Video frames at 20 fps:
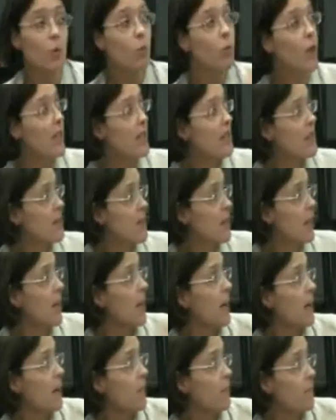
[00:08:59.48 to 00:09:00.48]
What's
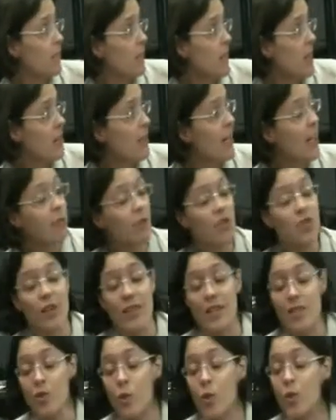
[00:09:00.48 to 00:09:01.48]
um, in the literature
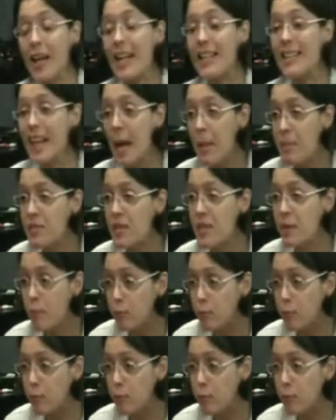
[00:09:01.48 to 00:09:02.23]
is called adaptive